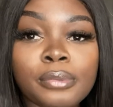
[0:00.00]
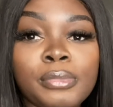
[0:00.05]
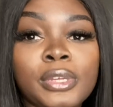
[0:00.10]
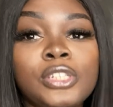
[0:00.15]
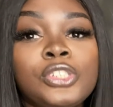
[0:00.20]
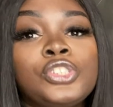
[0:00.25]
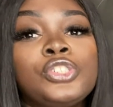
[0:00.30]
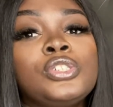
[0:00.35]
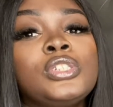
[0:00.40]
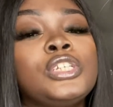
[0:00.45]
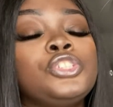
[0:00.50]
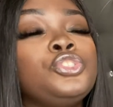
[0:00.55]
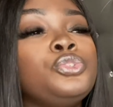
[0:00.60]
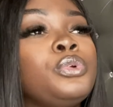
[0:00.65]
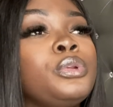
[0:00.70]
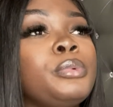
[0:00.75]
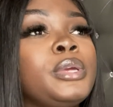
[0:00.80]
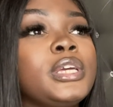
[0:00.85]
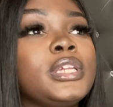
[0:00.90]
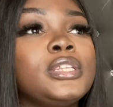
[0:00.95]
Make sure that you want
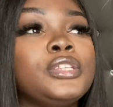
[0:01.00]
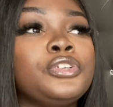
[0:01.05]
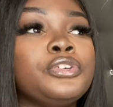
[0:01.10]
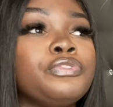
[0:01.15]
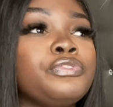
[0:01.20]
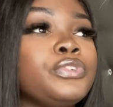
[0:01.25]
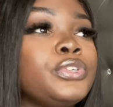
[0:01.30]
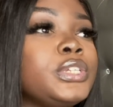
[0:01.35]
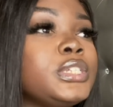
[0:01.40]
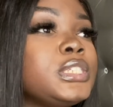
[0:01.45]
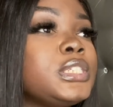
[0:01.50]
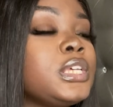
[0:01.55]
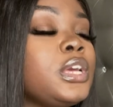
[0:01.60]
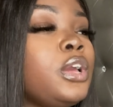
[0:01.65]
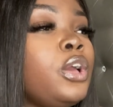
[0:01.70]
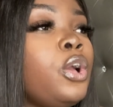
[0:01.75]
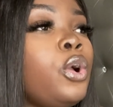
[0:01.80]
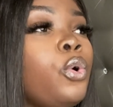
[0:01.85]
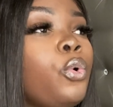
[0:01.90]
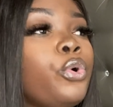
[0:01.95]
to make a difference,
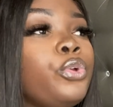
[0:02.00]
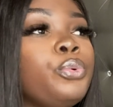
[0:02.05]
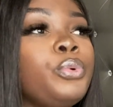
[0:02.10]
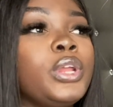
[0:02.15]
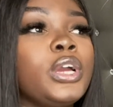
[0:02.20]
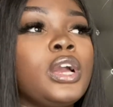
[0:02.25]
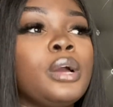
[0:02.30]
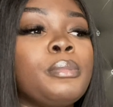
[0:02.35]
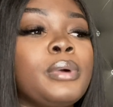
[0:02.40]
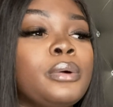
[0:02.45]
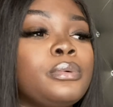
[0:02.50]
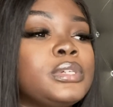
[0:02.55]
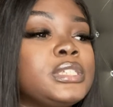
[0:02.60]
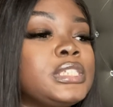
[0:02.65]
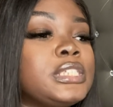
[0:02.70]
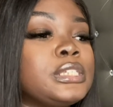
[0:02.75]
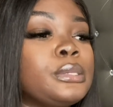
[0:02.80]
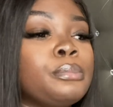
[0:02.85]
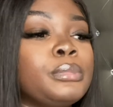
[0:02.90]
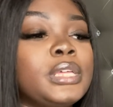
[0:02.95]
or you want to come out with
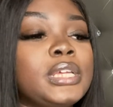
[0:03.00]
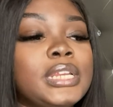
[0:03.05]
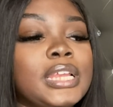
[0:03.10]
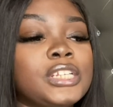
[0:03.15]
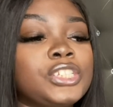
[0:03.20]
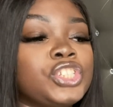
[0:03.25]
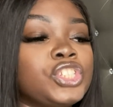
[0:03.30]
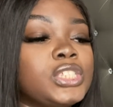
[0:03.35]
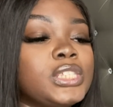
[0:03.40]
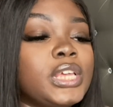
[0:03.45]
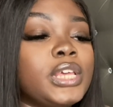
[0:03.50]
something that's just